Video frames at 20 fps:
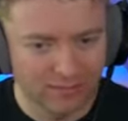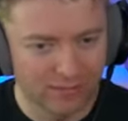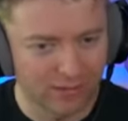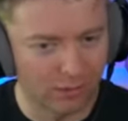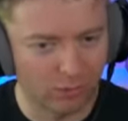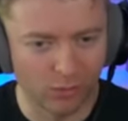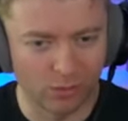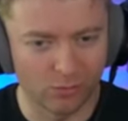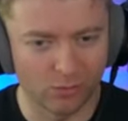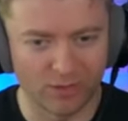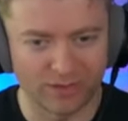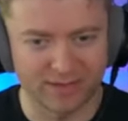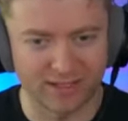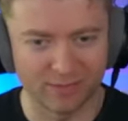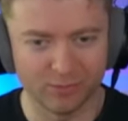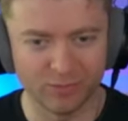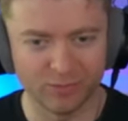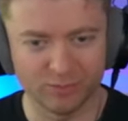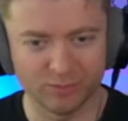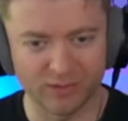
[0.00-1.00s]
What's
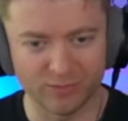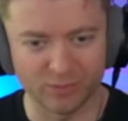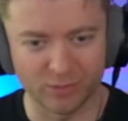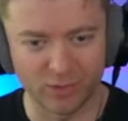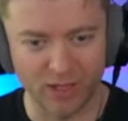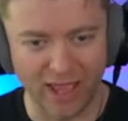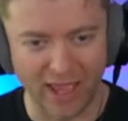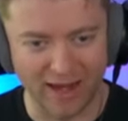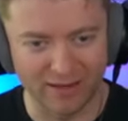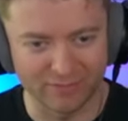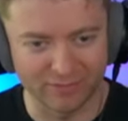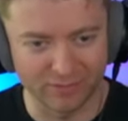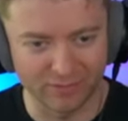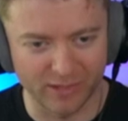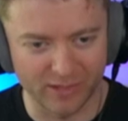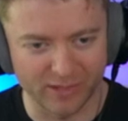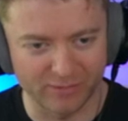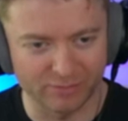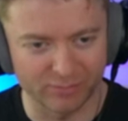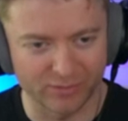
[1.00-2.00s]
up with people?
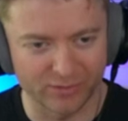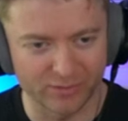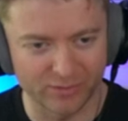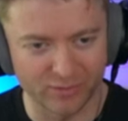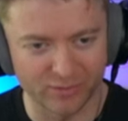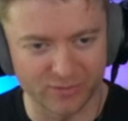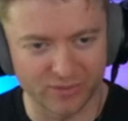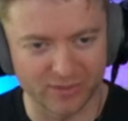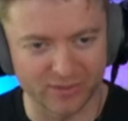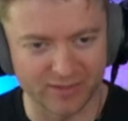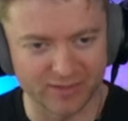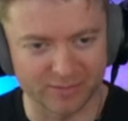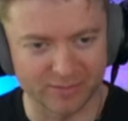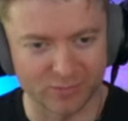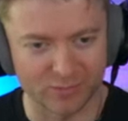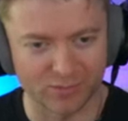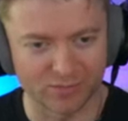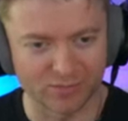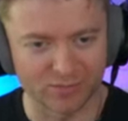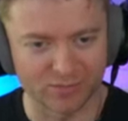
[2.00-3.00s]
Everybody pre-moves on this
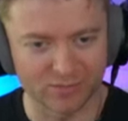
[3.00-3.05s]
move.